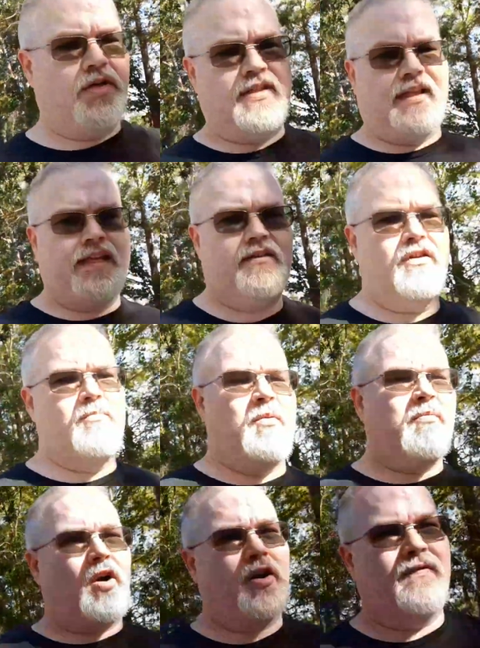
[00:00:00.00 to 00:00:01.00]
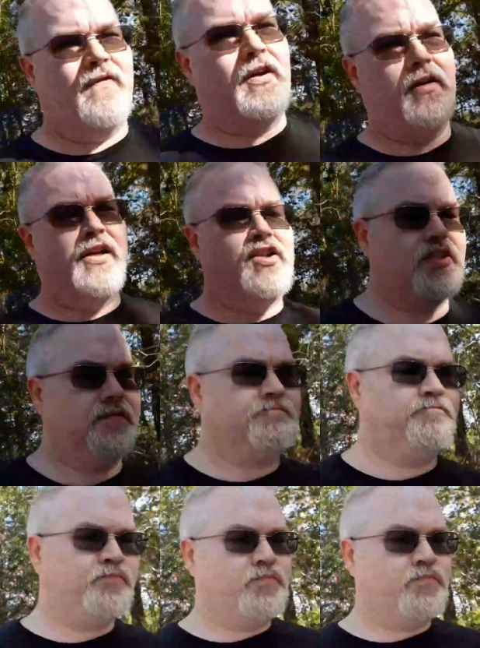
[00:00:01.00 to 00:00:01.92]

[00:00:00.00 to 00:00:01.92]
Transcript: to the land of the Minbari Federation.